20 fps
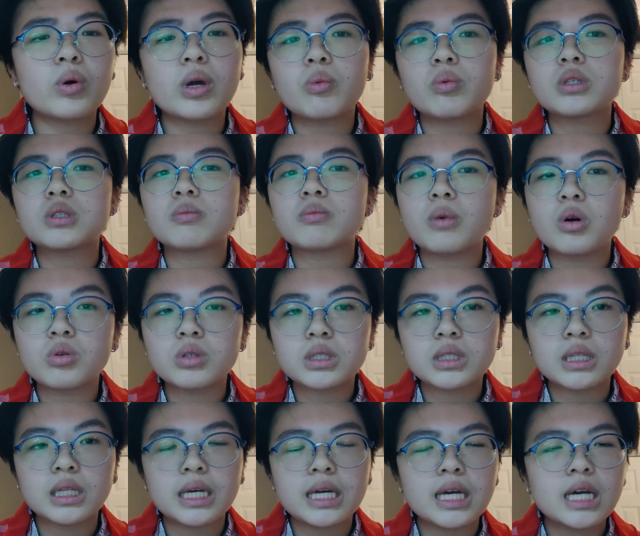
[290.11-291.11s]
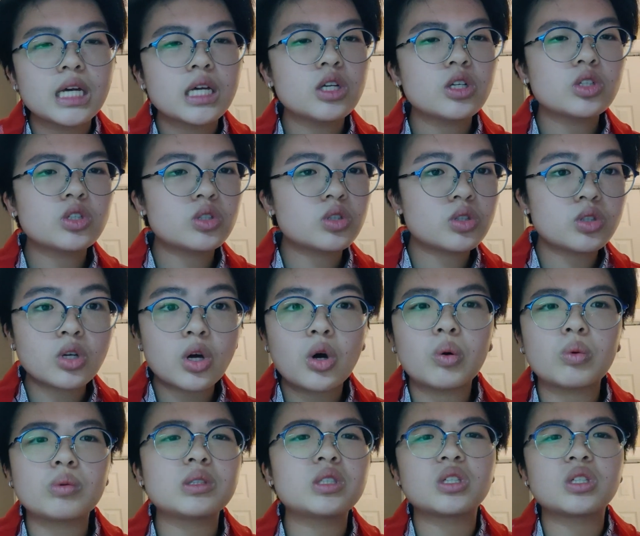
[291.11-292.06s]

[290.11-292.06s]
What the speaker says: It was mostly stones,